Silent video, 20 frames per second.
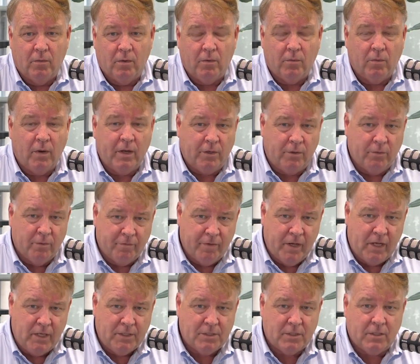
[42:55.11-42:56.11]
when you
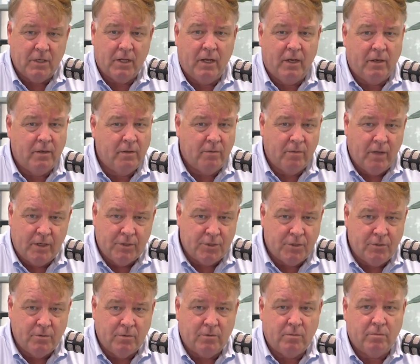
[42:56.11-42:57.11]
invest and as
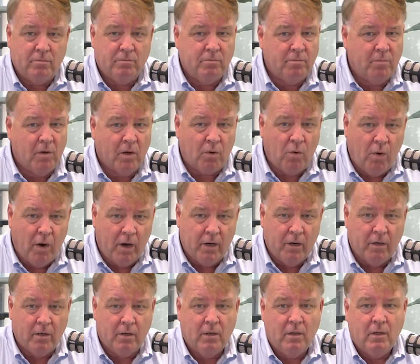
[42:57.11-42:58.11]
you
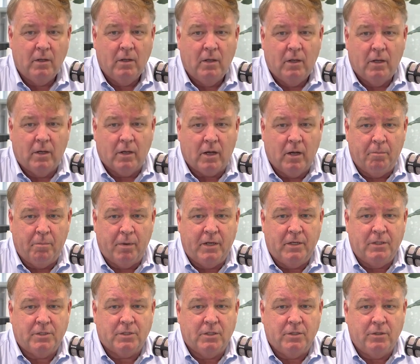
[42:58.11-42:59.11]
acquire
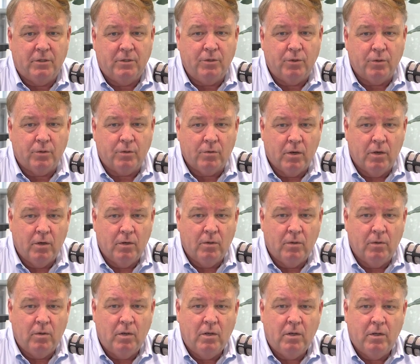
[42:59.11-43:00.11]
companies and you
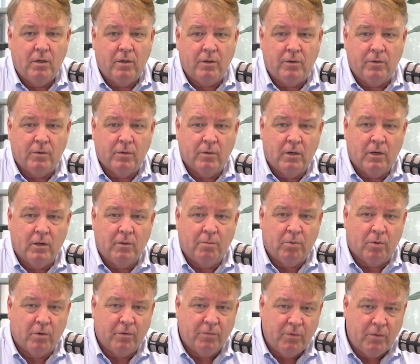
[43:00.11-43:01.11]
grow your
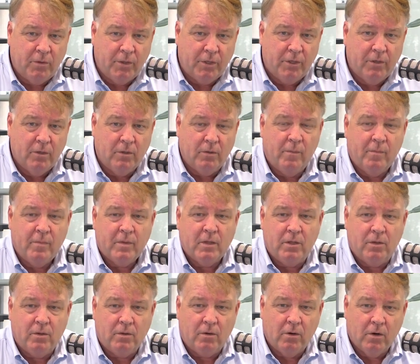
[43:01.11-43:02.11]
portfolio,
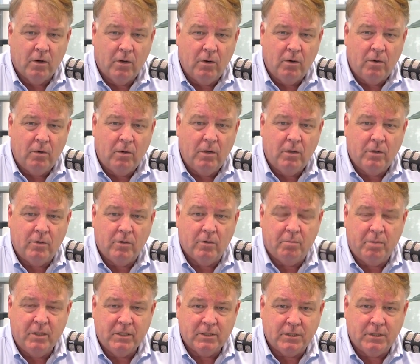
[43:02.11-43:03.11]
you grow your
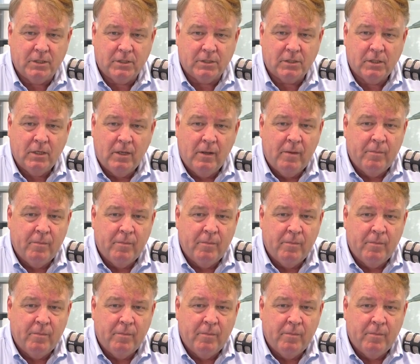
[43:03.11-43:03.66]
business,